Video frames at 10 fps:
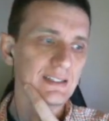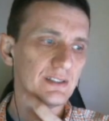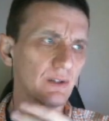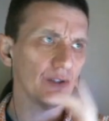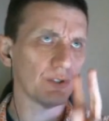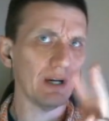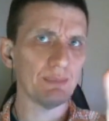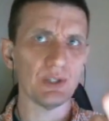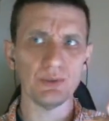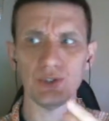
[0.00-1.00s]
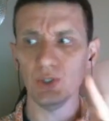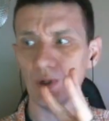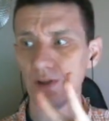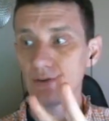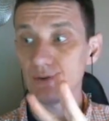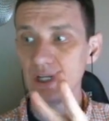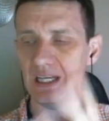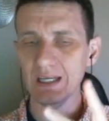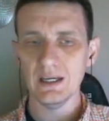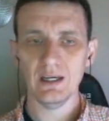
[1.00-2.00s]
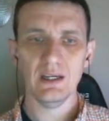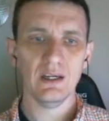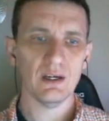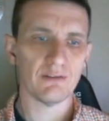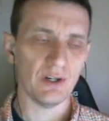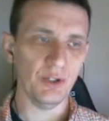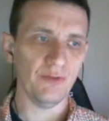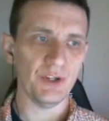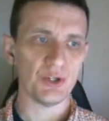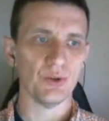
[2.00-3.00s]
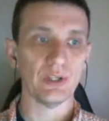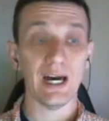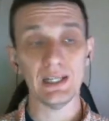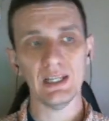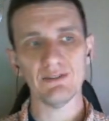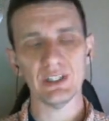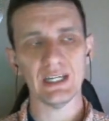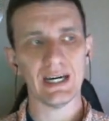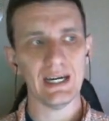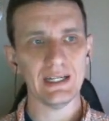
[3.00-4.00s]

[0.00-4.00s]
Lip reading: So those are episode 2 and 3 of our new Fisher Online leveling guide.